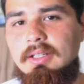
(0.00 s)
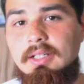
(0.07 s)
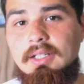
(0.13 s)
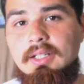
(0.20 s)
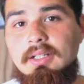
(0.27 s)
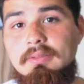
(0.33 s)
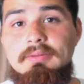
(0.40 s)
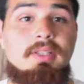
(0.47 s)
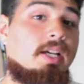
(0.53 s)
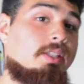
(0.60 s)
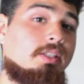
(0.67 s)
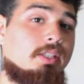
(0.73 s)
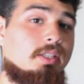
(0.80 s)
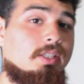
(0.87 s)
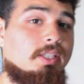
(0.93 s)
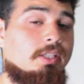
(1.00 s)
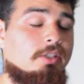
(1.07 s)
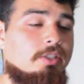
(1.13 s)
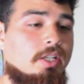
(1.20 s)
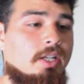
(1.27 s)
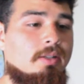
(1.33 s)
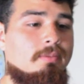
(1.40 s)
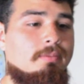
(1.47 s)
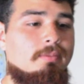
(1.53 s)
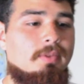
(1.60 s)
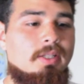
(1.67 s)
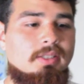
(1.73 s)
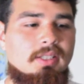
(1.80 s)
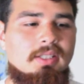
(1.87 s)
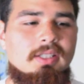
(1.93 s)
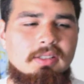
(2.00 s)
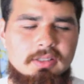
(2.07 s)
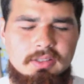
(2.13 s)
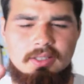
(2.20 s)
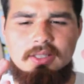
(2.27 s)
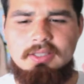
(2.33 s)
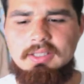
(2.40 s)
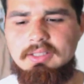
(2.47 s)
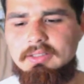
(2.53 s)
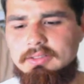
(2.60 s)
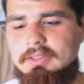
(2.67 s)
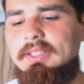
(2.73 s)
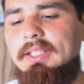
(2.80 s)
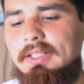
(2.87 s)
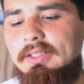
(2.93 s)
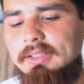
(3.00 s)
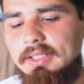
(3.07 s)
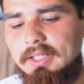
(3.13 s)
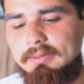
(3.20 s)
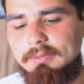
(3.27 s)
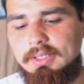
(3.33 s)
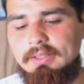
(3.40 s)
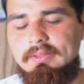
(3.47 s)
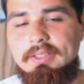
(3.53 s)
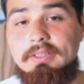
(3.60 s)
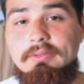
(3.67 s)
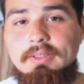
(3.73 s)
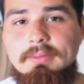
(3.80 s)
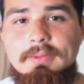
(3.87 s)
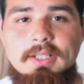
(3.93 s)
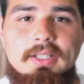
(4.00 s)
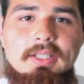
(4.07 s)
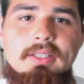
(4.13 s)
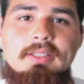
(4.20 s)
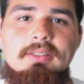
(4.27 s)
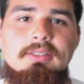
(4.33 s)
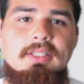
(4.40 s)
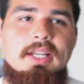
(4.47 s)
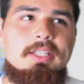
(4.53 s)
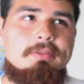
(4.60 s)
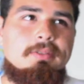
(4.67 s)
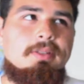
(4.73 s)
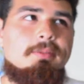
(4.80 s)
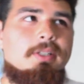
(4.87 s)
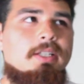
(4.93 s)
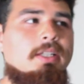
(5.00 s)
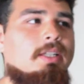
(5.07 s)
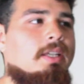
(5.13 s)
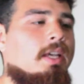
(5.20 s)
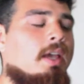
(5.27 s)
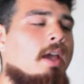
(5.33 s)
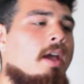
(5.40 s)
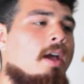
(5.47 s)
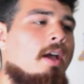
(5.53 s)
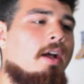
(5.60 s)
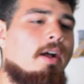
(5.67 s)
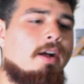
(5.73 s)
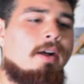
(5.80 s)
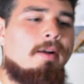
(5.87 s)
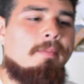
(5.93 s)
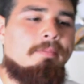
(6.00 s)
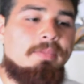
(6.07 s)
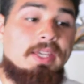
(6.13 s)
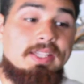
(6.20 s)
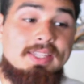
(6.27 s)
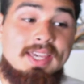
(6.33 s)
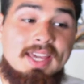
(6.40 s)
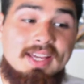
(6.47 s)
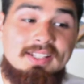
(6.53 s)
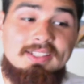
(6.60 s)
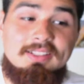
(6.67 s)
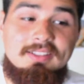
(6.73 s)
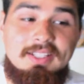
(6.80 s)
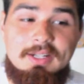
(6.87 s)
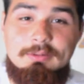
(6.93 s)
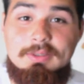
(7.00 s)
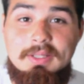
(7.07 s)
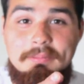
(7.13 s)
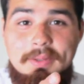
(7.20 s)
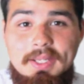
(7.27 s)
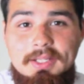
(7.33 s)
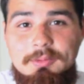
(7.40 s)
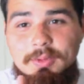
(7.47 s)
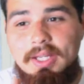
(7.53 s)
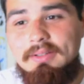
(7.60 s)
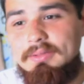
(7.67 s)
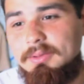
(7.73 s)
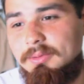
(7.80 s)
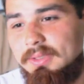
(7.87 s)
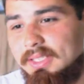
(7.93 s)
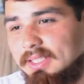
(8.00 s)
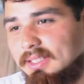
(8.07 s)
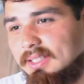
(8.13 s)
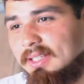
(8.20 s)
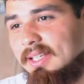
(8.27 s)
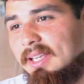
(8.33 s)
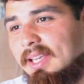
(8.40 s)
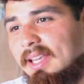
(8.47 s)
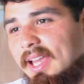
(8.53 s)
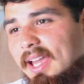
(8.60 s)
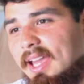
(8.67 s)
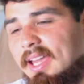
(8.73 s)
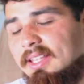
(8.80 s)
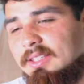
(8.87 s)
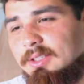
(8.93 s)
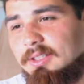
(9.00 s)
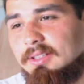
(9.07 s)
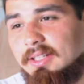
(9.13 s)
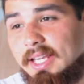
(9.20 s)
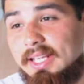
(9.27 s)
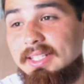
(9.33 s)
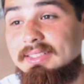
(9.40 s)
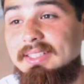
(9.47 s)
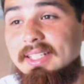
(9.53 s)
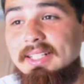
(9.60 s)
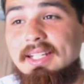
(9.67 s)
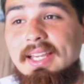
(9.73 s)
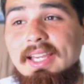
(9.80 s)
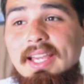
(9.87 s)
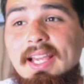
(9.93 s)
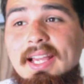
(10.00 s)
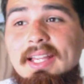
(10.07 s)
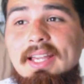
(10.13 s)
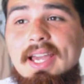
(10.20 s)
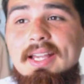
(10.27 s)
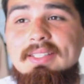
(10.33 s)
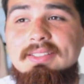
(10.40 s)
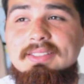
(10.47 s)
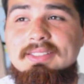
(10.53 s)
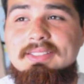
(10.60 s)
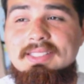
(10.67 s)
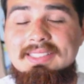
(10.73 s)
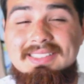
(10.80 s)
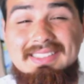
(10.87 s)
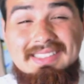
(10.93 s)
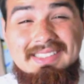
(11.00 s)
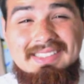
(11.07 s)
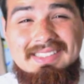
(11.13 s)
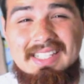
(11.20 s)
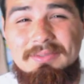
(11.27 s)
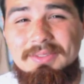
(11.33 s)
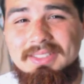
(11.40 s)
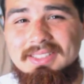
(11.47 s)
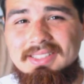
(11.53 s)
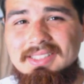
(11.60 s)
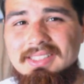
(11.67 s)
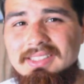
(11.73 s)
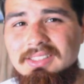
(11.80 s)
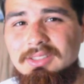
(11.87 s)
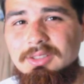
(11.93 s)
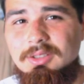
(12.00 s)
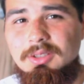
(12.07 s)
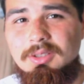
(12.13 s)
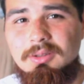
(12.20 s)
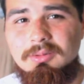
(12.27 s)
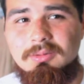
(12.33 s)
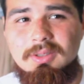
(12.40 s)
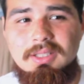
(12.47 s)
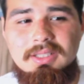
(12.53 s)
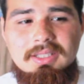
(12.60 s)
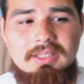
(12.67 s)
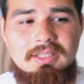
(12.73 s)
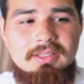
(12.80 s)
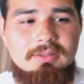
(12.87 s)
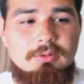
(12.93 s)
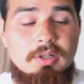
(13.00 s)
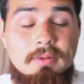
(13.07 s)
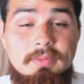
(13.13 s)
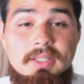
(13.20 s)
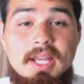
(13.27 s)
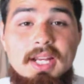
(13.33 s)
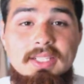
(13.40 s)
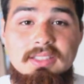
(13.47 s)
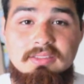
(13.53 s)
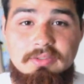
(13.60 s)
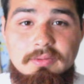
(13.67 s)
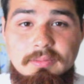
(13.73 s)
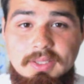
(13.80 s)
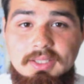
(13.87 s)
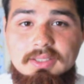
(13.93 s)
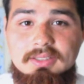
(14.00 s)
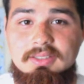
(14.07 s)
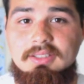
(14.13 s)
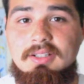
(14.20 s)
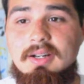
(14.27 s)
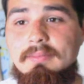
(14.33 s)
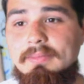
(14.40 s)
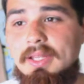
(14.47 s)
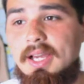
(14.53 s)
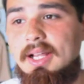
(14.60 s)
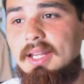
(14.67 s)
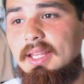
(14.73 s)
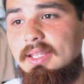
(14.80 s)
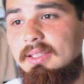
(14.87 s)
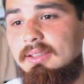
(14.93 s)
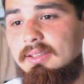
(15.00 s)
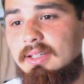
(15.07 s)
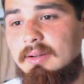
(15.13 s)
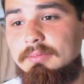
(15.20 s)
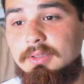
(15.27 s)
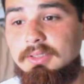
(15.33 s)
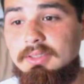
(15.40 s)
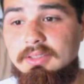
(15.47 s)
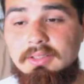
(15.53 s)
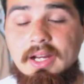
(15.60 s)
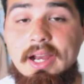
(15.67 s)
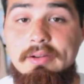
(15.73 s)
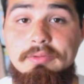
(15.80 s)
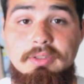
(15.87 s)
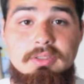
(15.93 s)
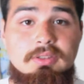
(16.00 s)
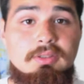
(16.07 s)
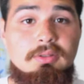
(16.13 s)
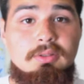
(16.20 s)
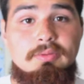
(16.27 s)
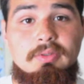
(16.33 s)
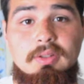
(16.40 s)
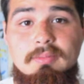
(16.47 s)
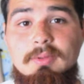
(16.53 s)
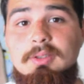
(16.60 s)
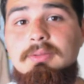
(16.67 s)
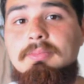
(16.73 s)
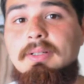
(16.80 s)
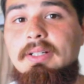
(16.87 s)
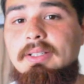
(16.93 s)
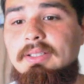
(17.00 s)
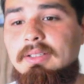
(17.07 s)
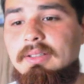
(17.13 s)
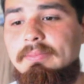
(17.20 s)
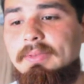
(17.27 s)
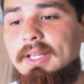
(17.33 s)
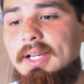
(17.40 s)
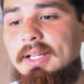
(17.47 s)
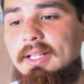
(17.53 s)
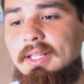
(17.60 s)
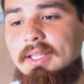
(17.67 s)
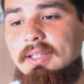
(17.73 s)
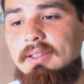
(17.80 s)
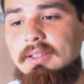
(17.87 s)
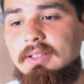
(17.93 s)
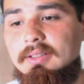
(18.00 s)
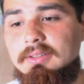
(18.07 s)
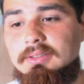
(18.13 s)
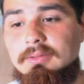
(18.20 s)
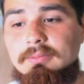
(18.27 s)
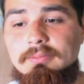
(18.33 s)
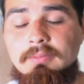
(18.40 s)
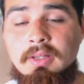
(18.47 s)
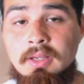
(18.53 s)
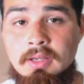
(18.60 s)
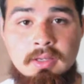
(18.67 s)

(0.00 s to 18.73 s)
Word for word: uh, at the theater job, at the little at the little theater job, whatever in the flea market slash flea market. Um, and yeah, literally I would get paid every week and you know like i said like at 16 17 you don't really well i mean at least for me because you know i'm not like i'm just your average dude for the most part you know i'm not like you know some